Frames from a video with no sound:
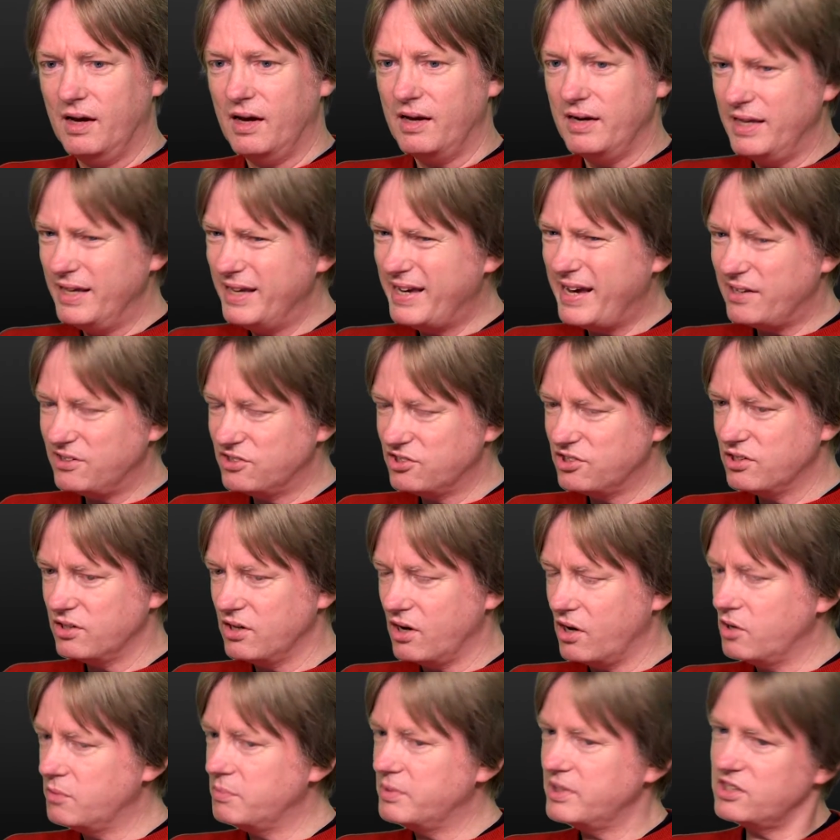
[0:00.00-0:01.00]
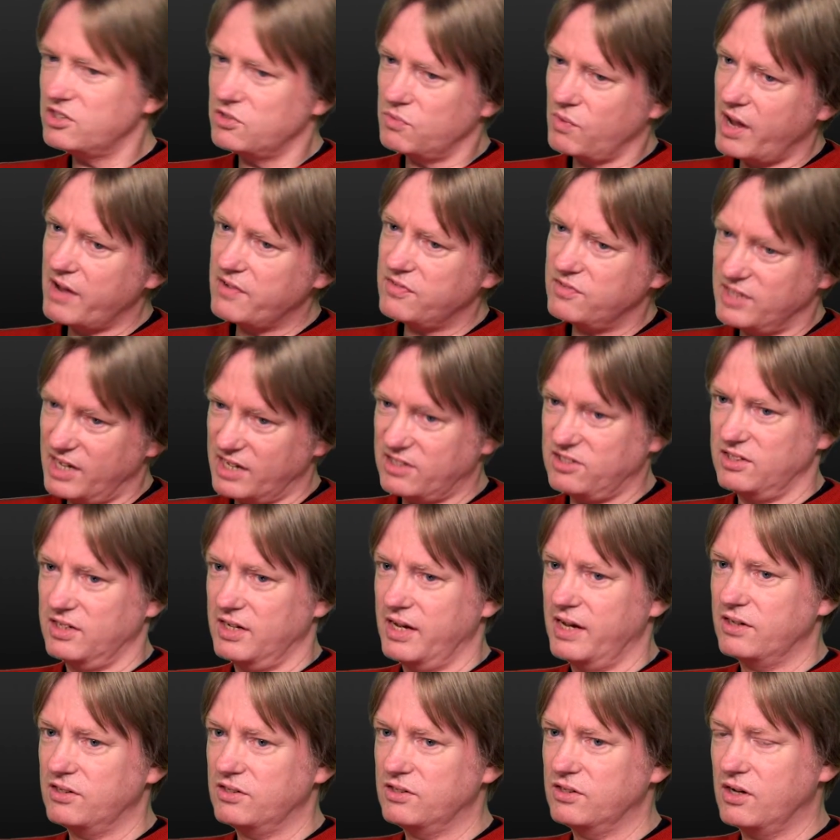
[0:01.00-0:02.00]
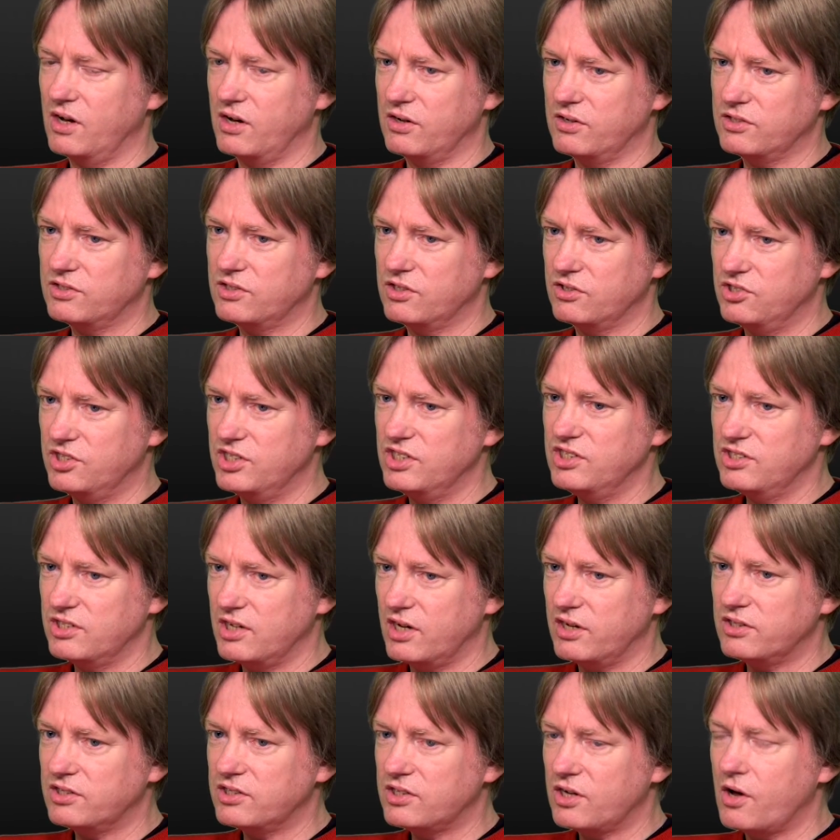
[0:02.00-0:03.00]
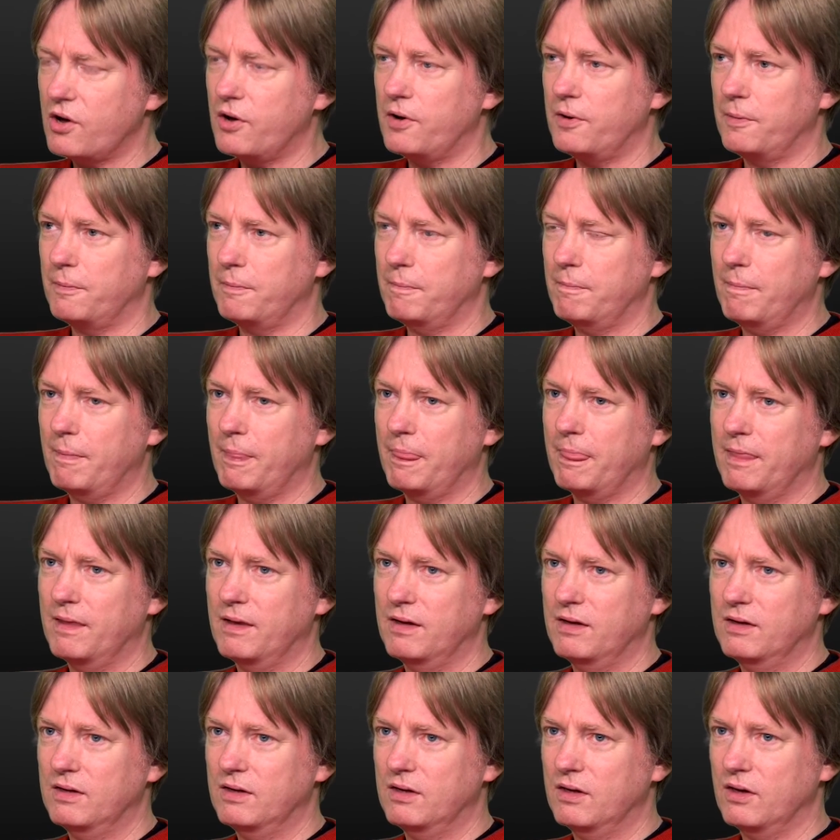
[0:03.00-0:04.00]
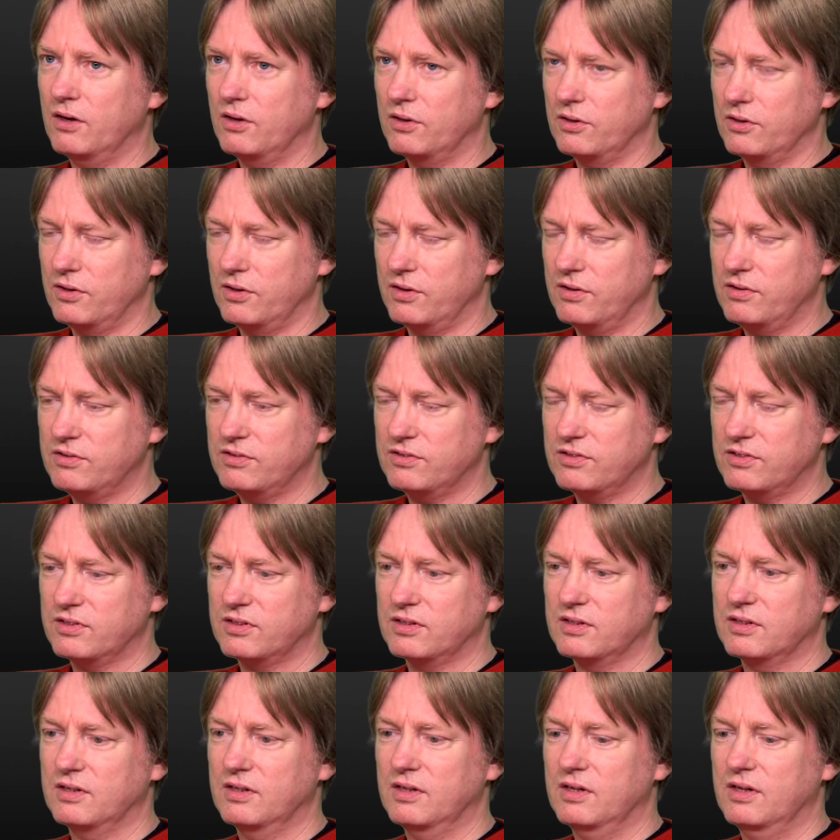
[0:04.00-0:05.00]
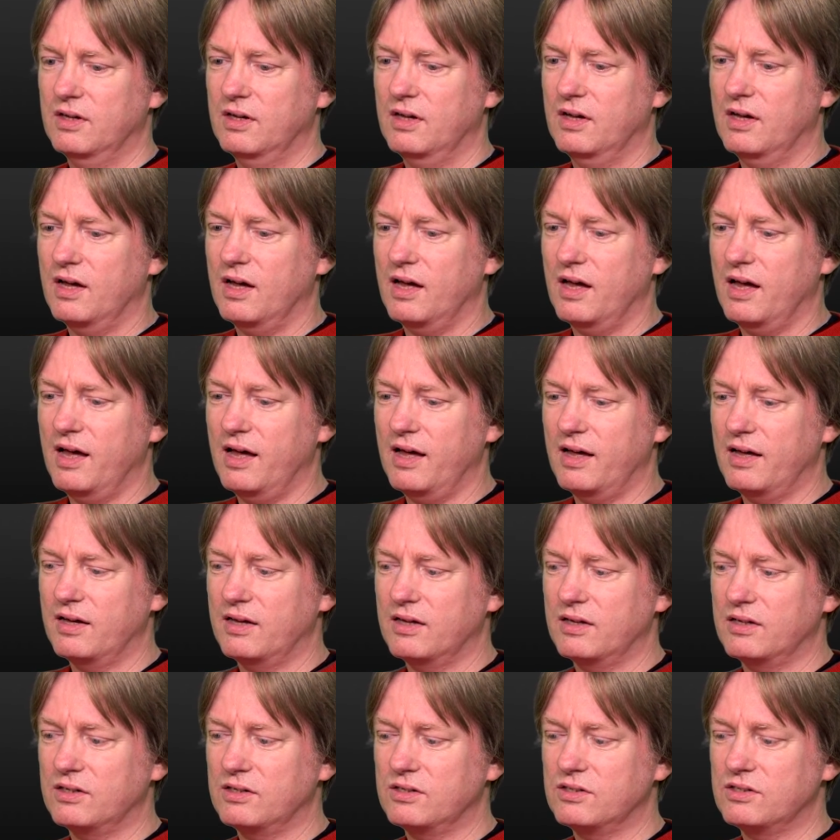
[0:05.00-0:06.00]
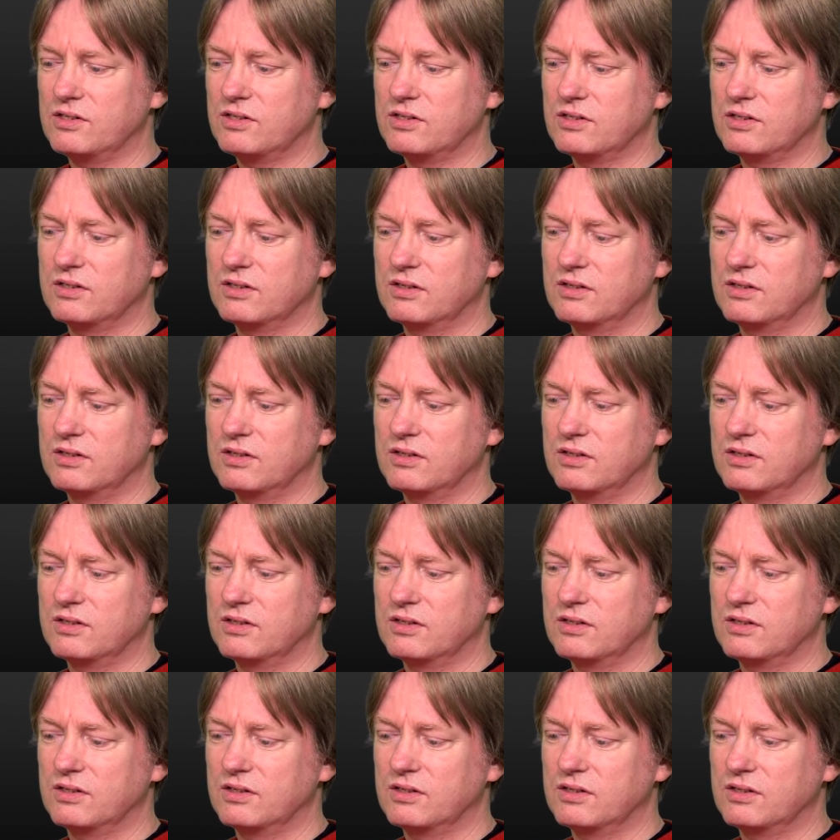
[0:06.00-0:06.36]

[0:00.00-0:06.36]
And he gets to go, but his wife doesn't get to go, so she stays home on Earth. And